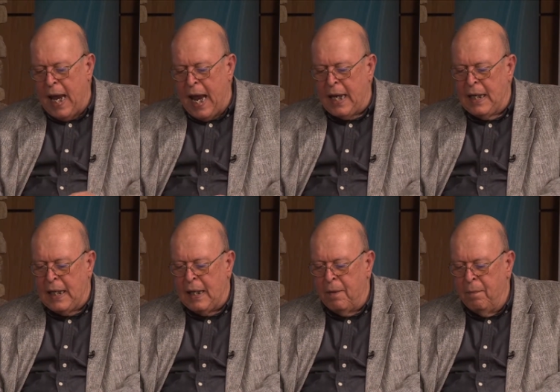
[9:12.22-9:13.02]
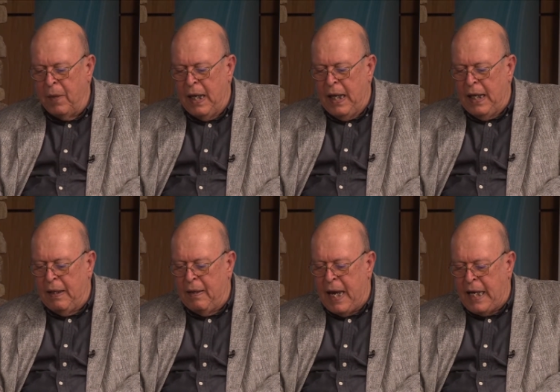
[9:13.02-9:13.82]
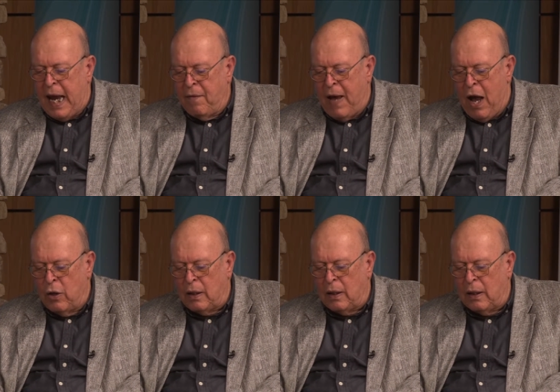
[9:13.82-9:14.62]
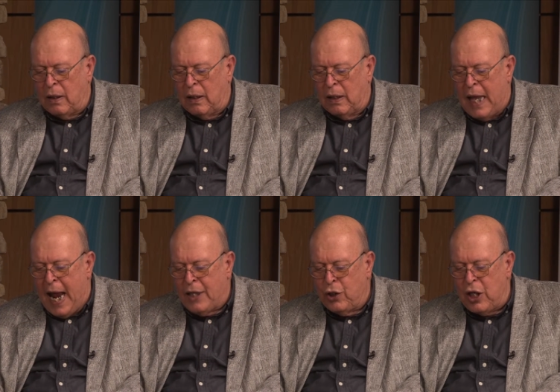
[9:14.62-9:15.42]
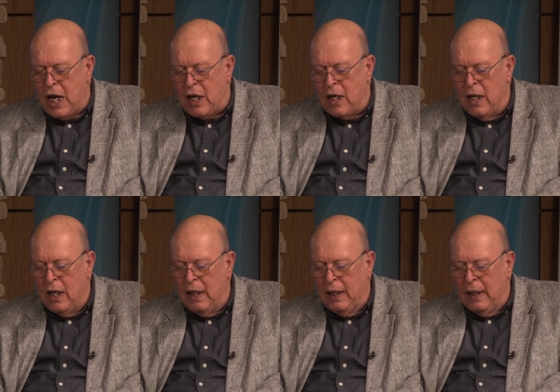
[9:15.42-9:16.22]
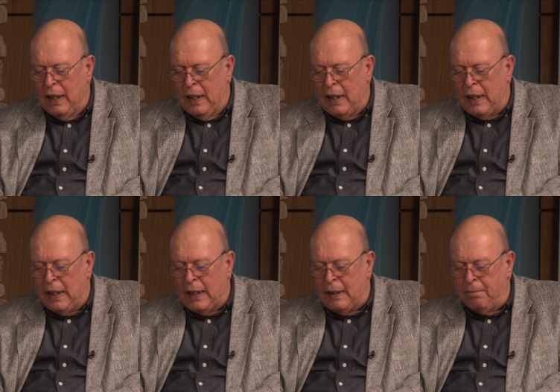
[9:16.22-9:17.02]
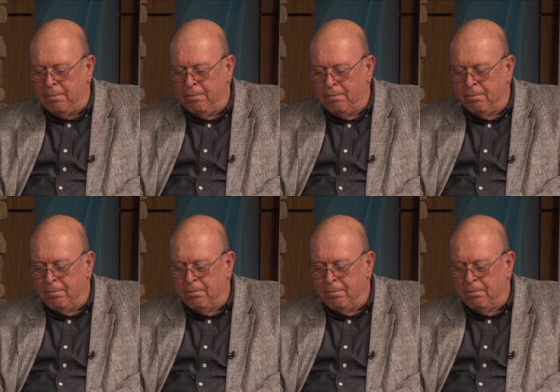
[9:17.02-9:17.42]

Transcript: And uh, they gave out uh, last year, um,